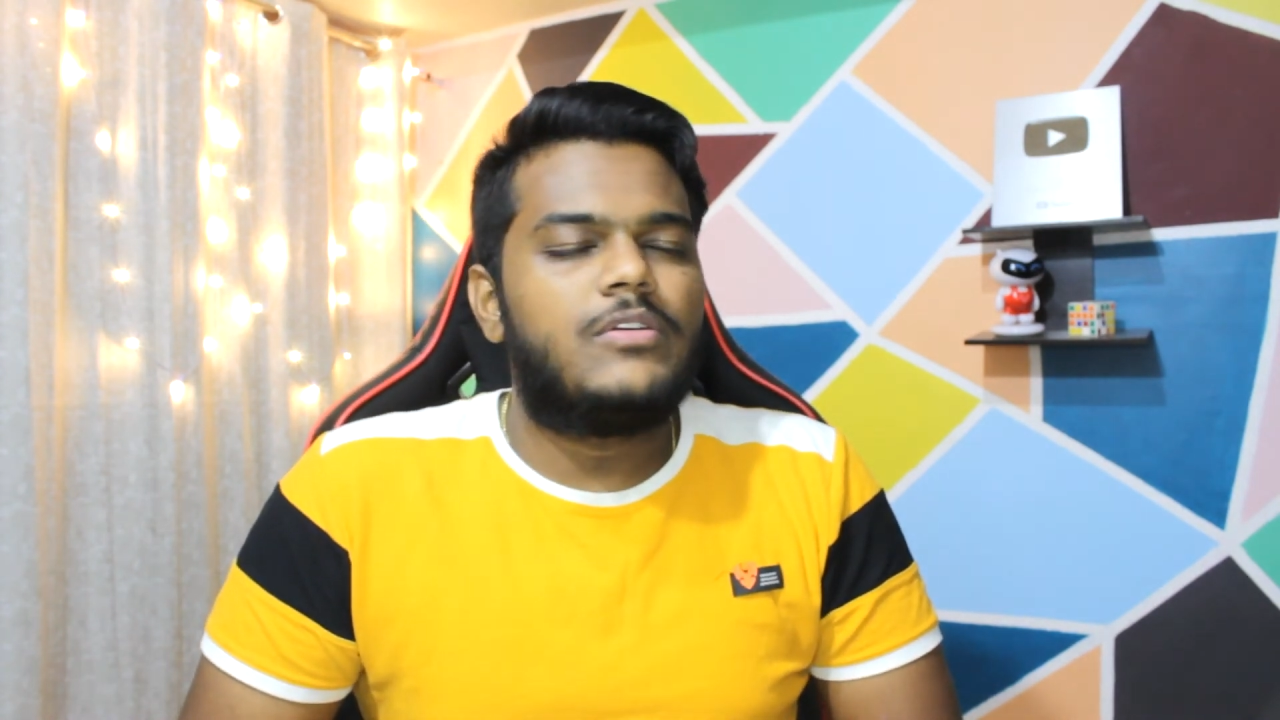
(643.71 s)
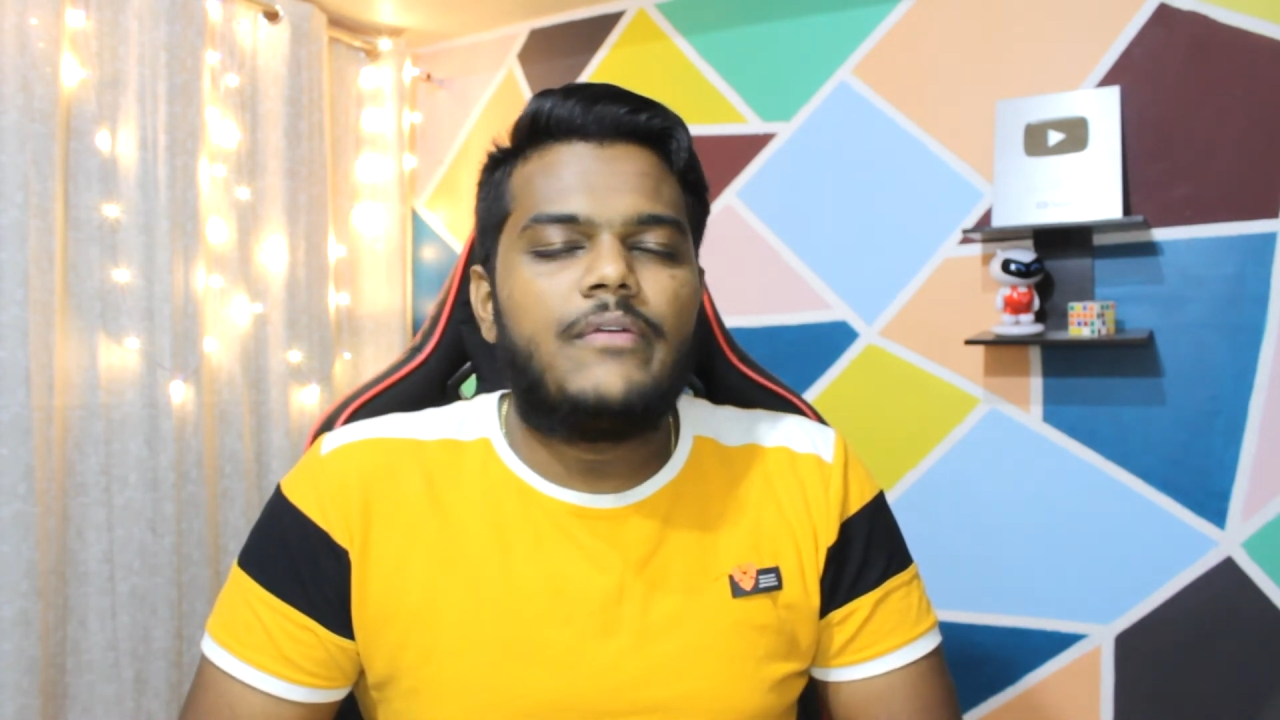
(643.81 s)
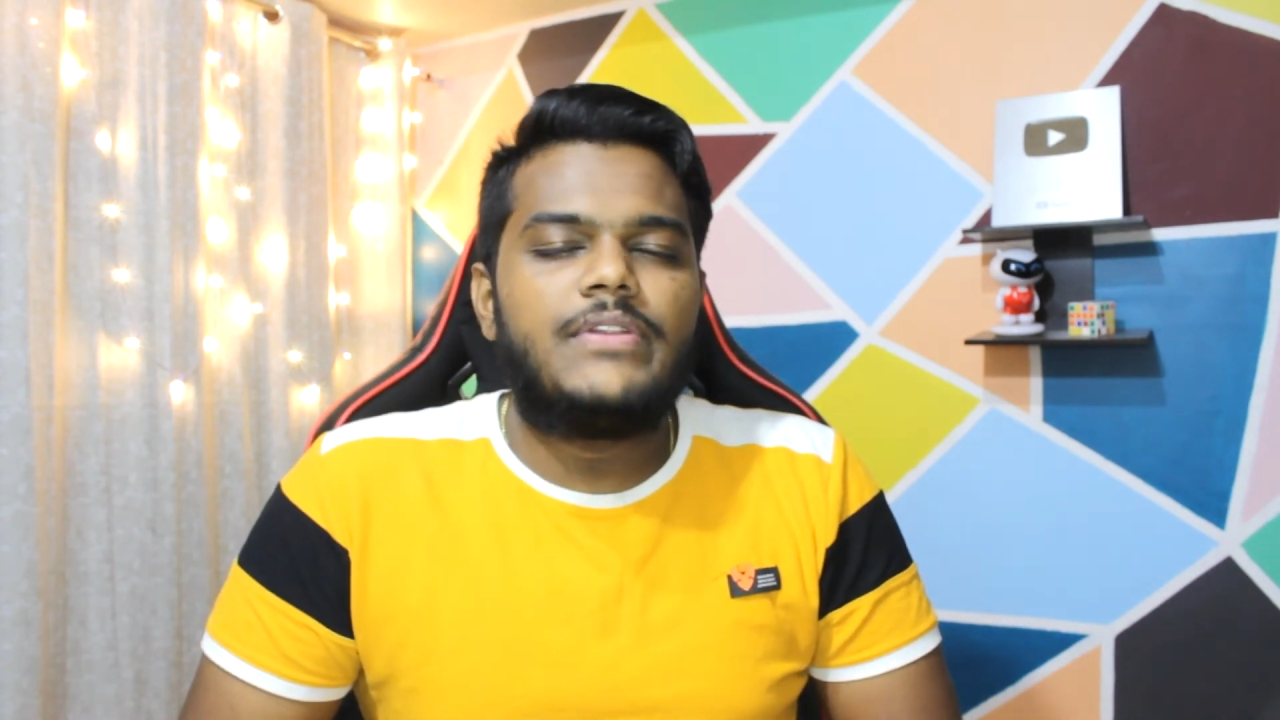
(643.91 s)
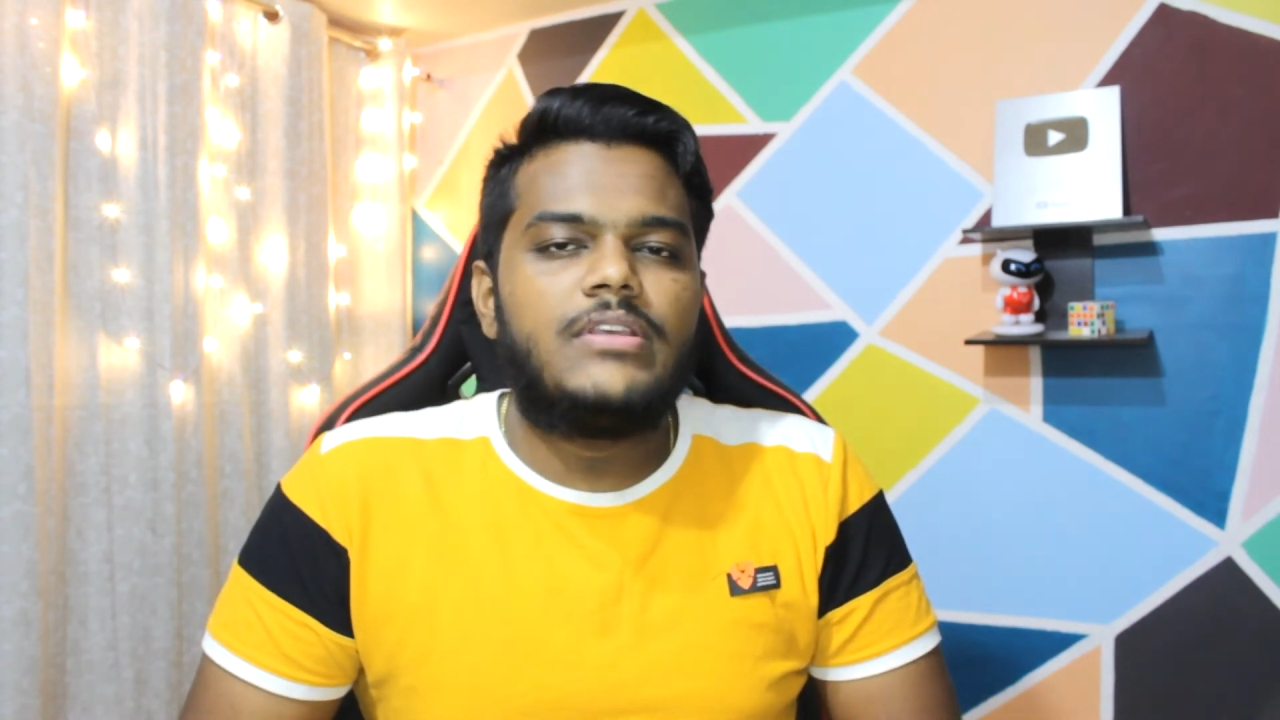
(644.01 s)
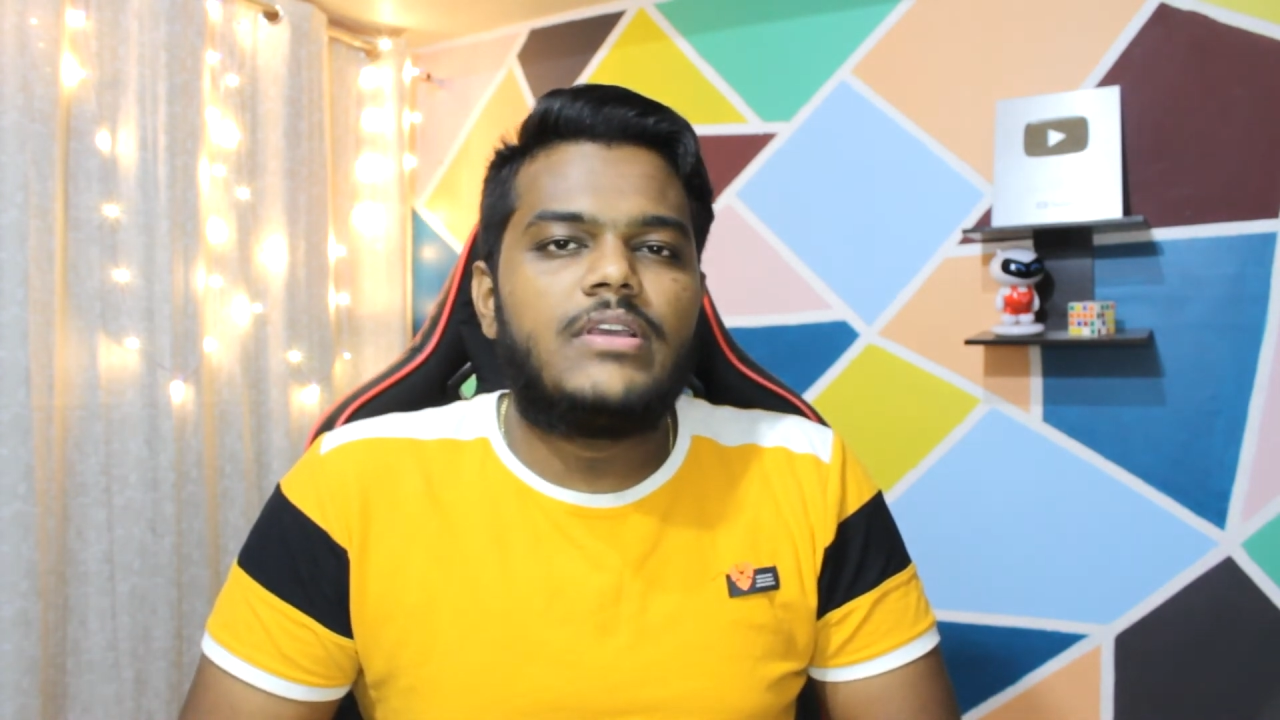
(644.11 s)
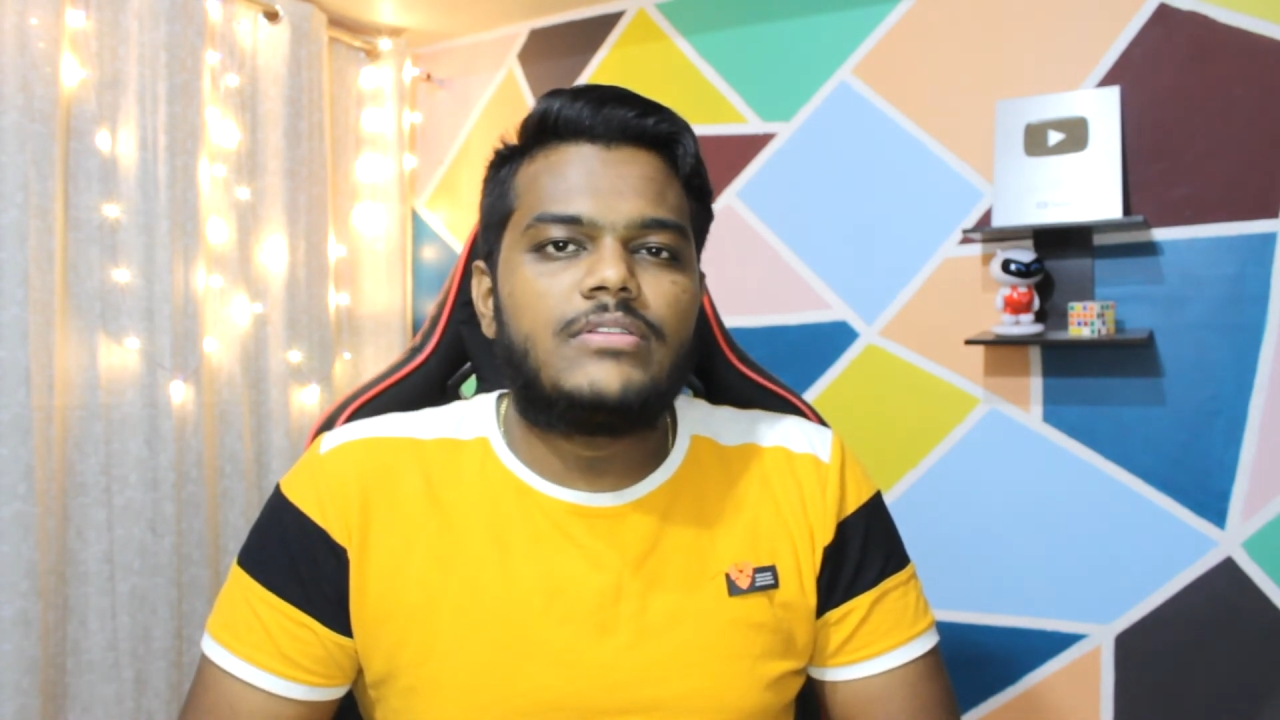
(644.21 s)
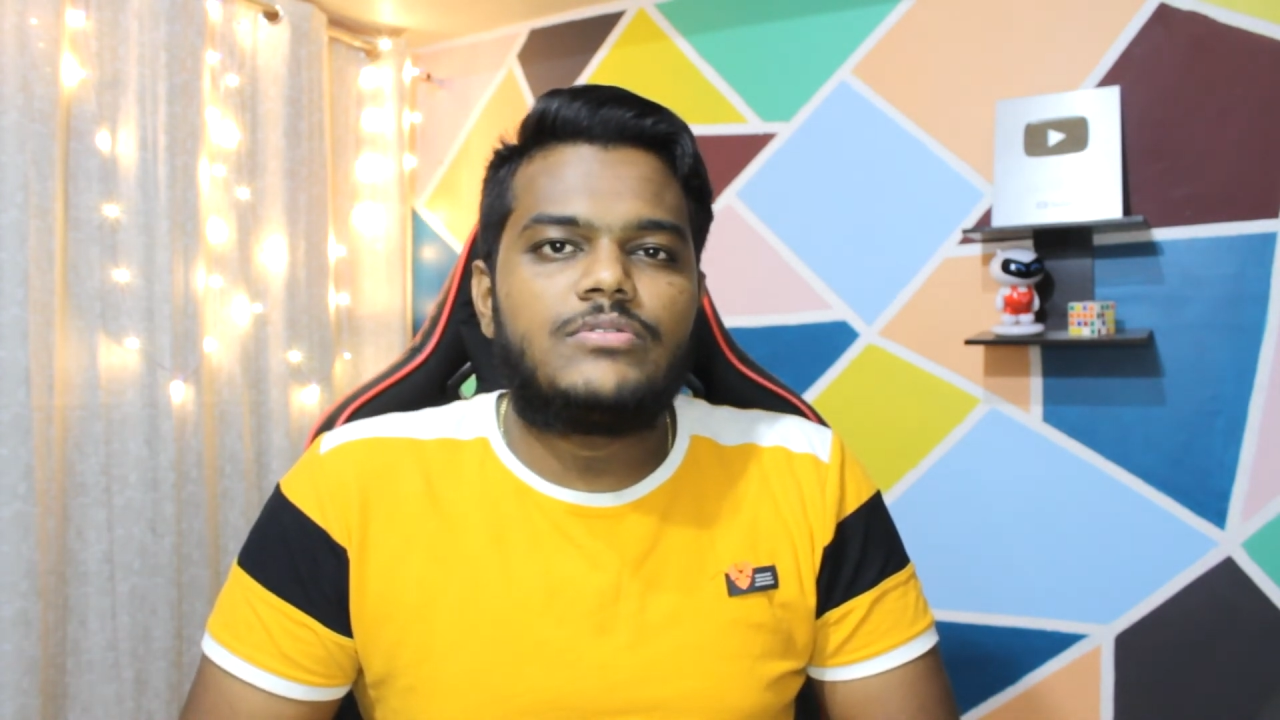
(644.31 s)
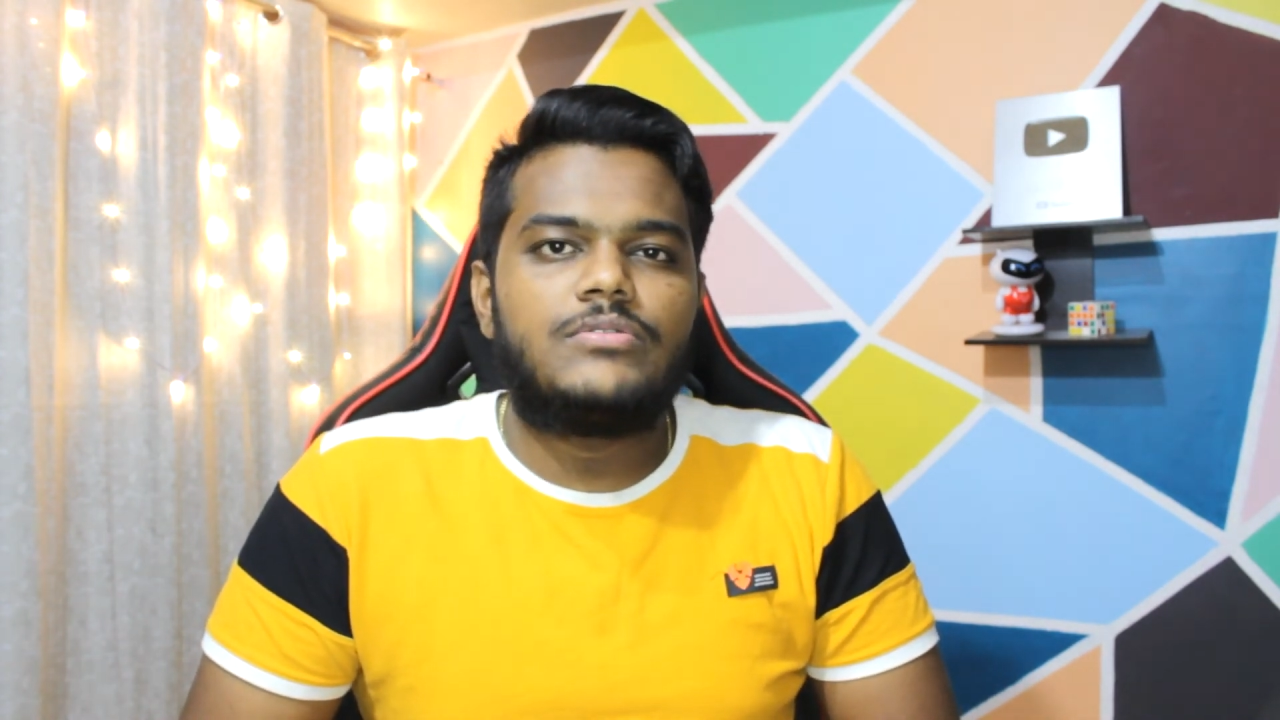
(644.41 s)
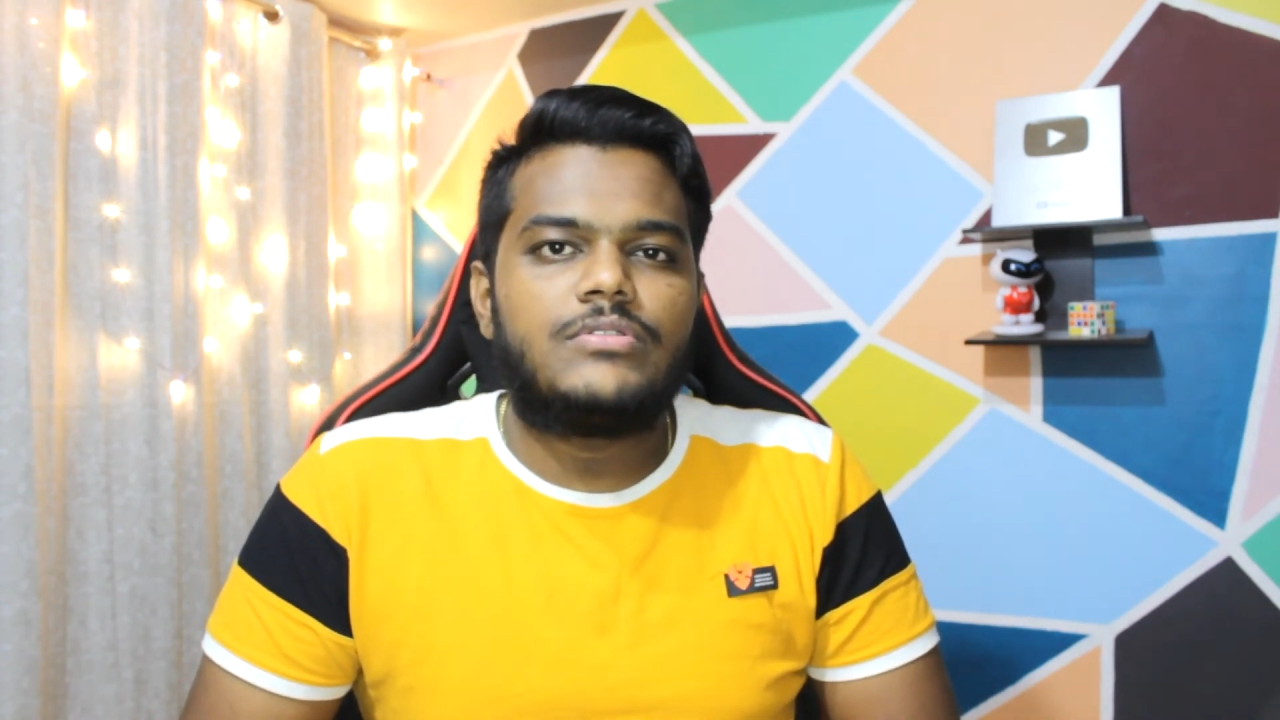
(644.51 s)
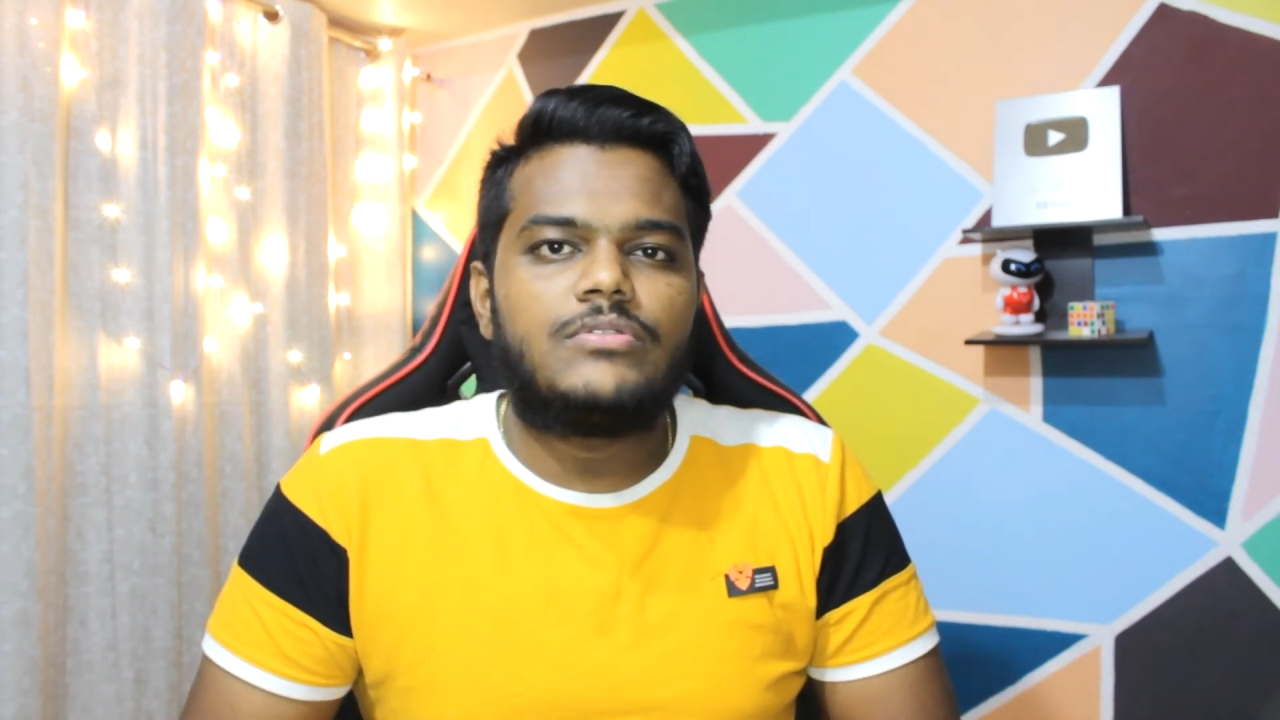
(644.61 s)
everything has
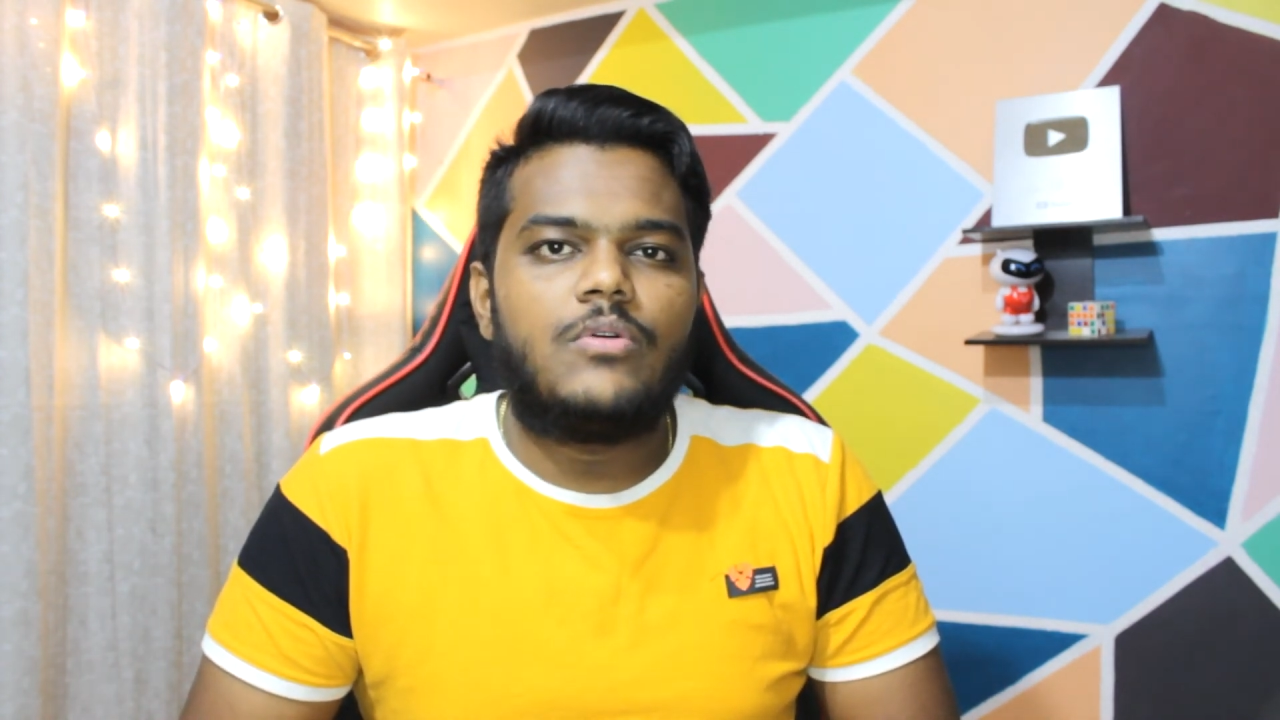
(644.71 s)
to just